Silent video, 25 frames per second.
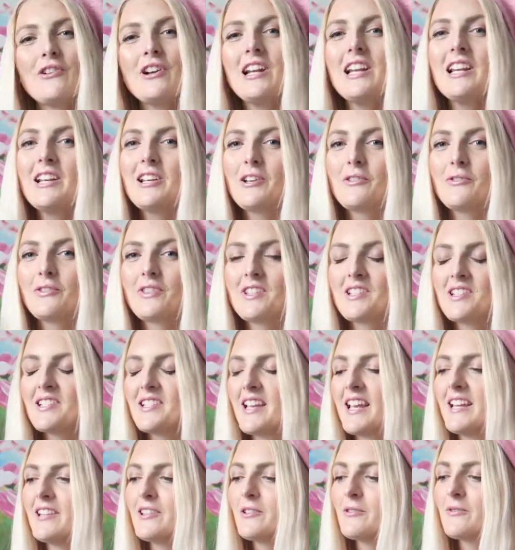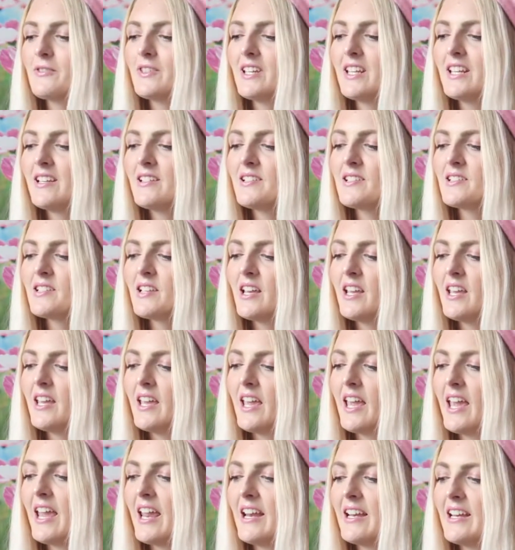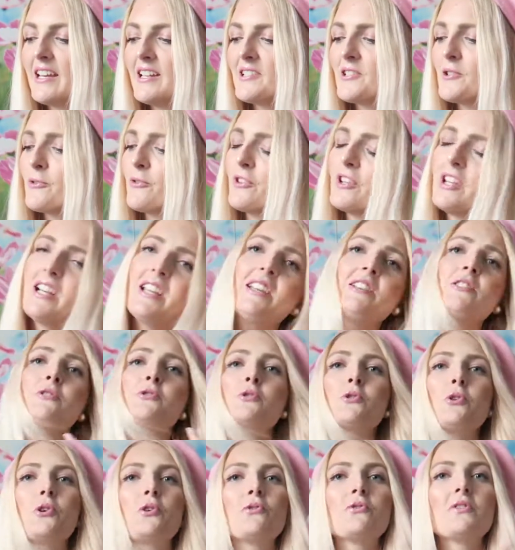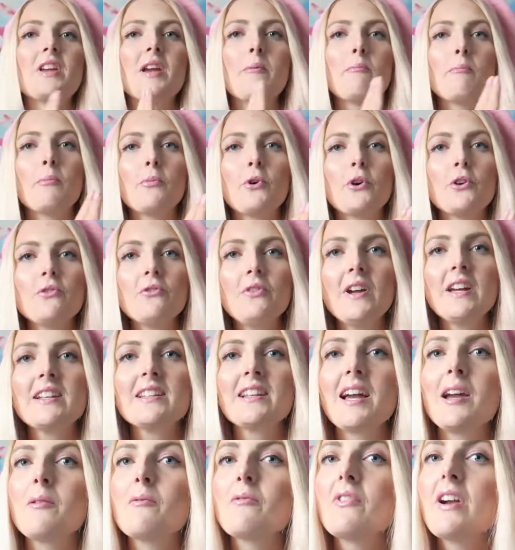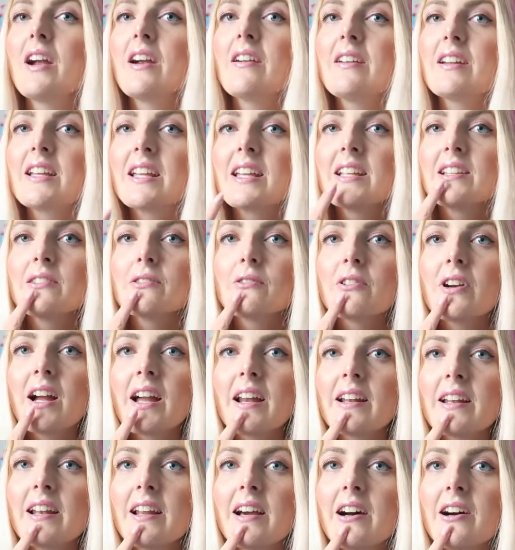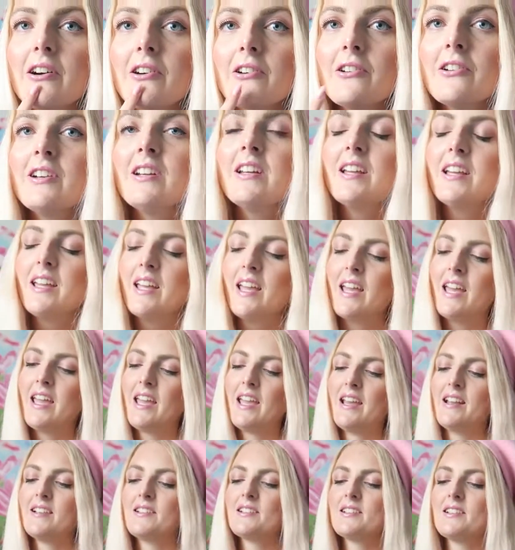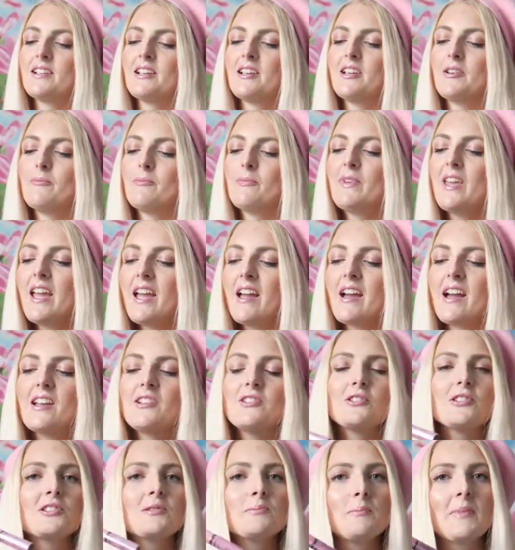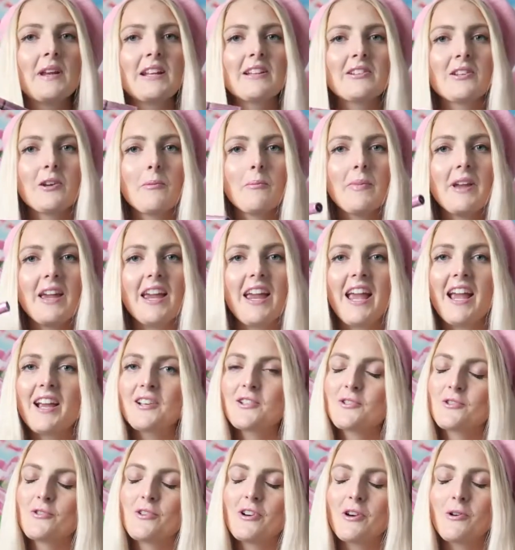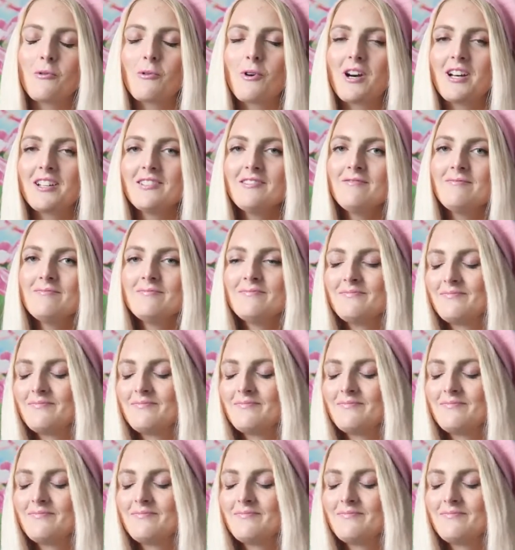really love the scent of this, and it's really soft and perfect. I'm wearing it right now, and yeah, I just picked up an extra one.